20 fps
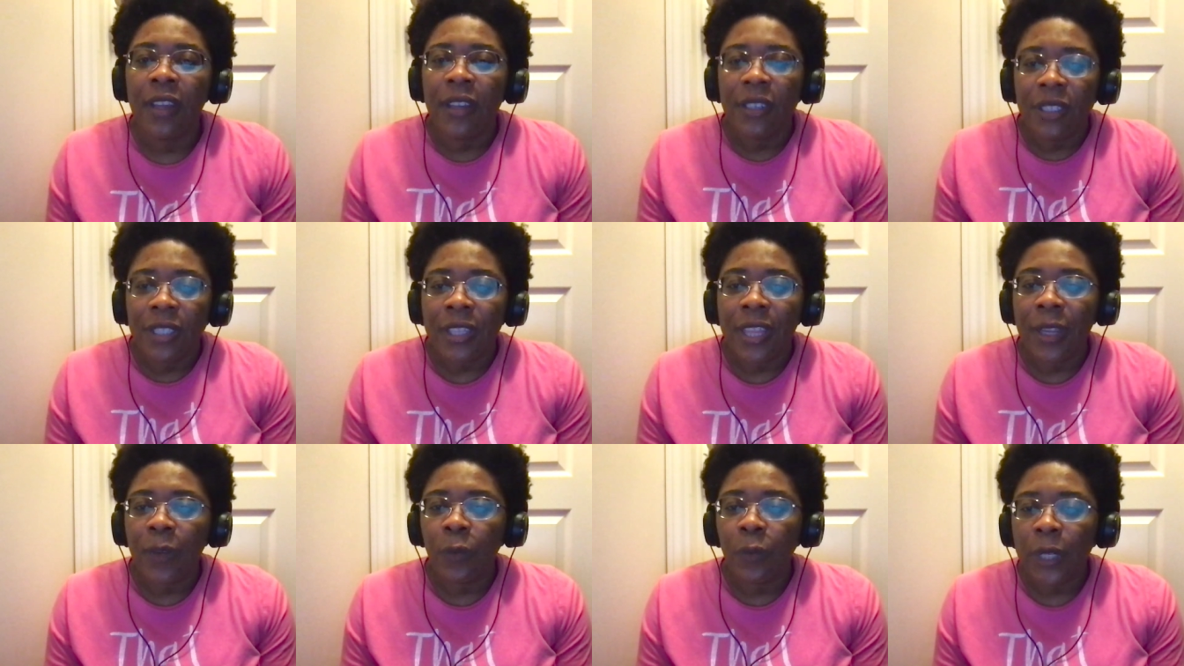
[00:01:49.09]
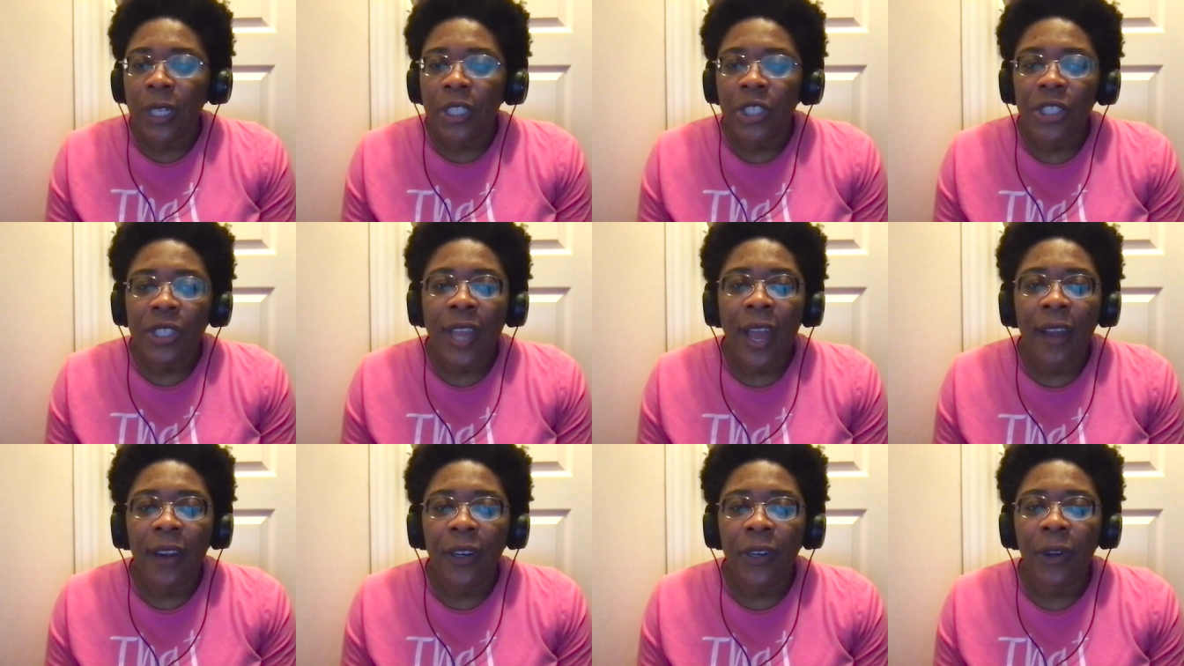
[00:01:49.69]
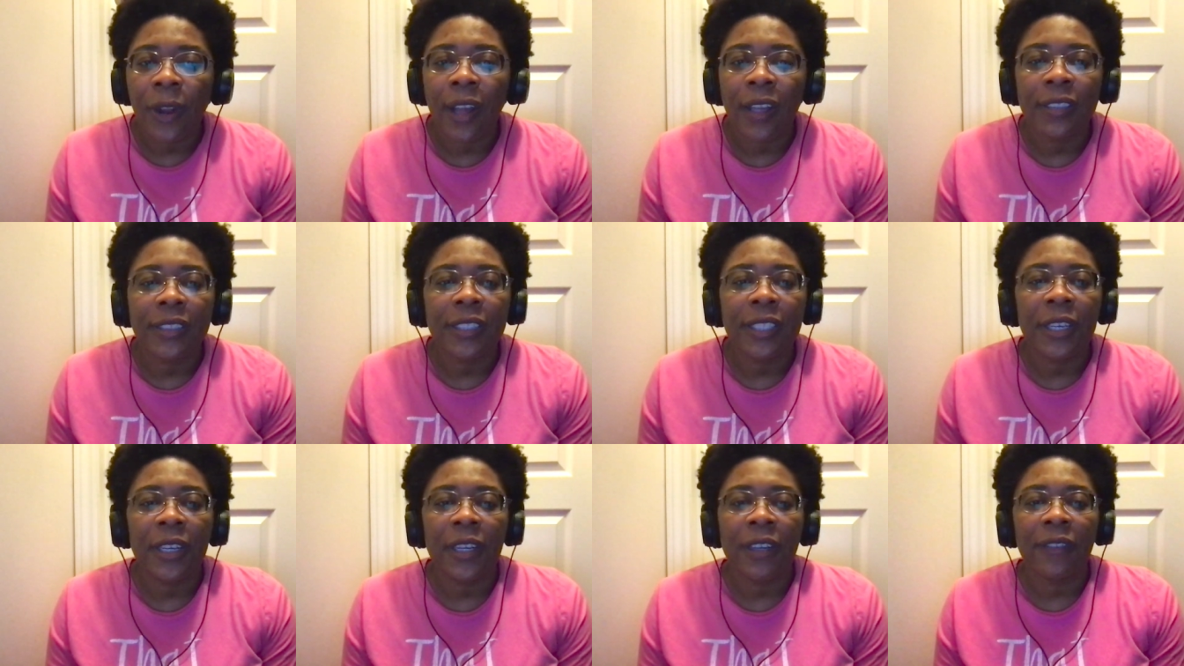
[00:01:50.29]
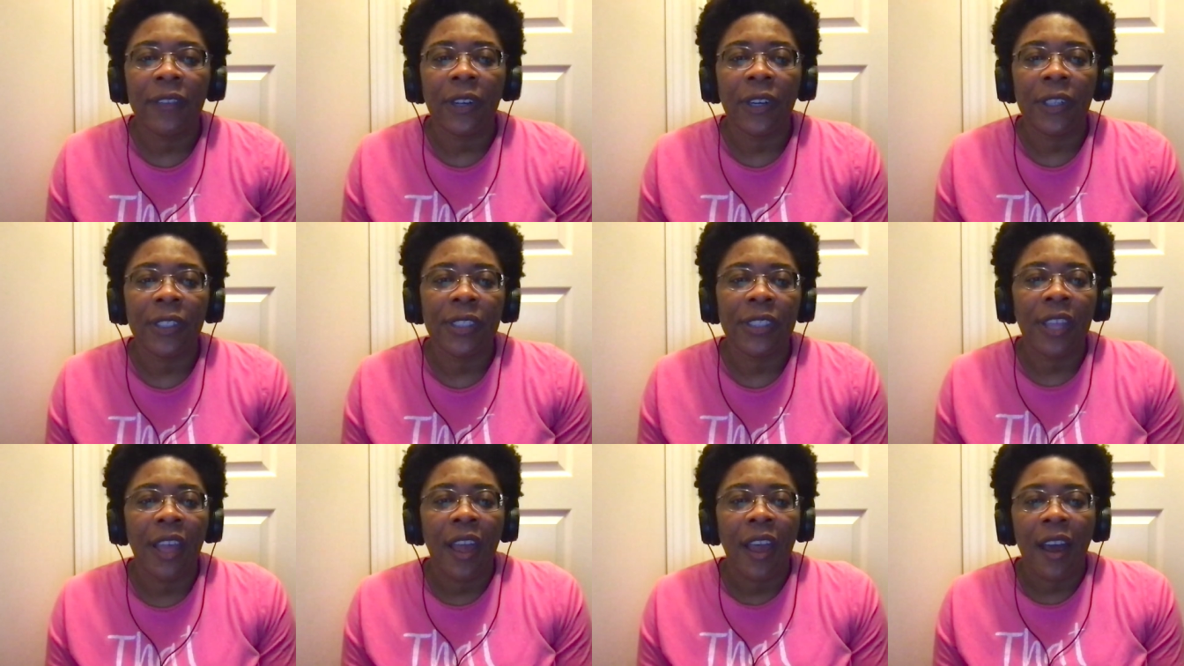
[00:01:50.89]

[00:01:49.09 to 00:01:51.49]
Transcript: so they reached out across the universe.